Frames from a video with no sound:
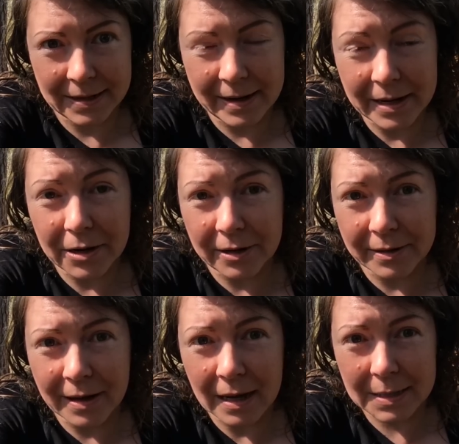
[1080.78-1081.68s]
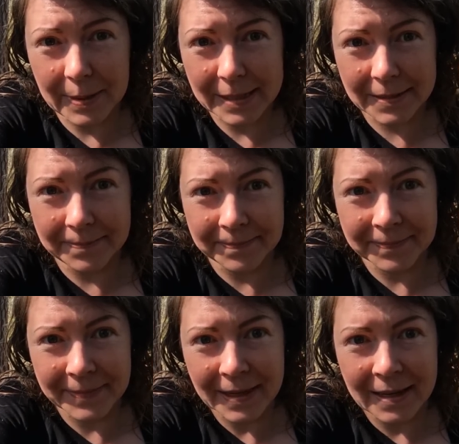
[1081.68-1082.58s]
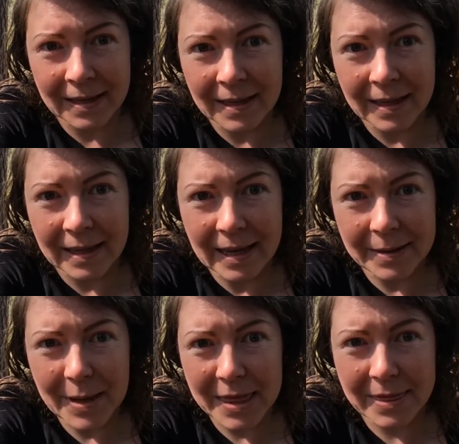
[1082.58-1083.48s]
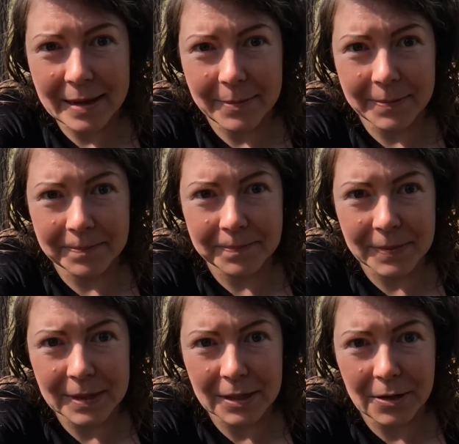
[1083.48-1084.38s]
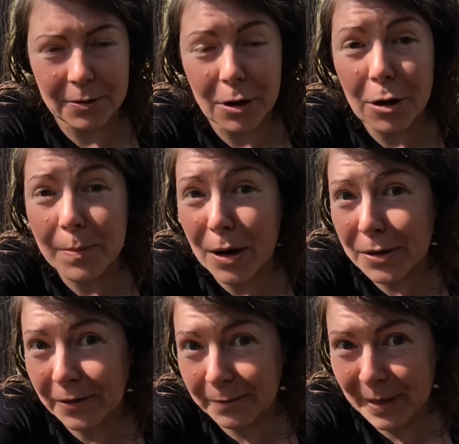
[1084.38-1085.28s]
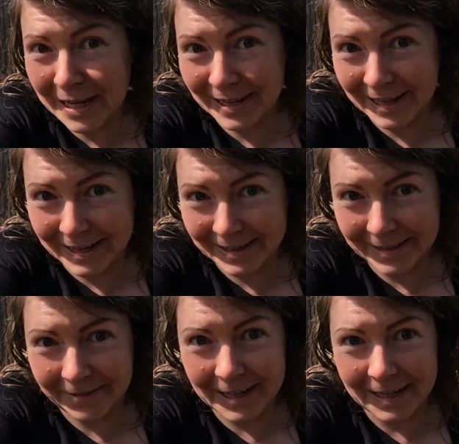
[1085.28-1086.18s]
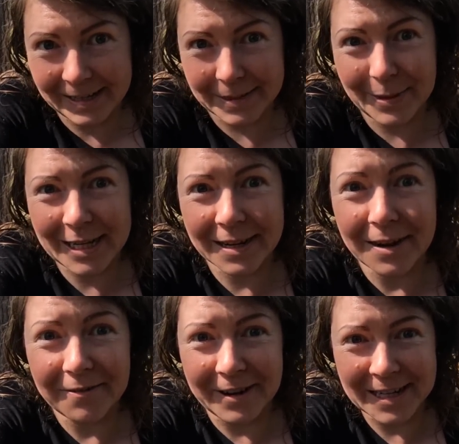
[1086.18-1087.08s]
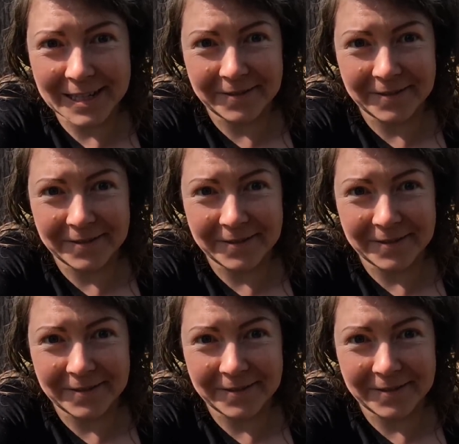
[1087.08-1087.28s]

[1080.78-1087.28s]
and her husband and meet them. So whole point of being here in the Finland is meeting our friends and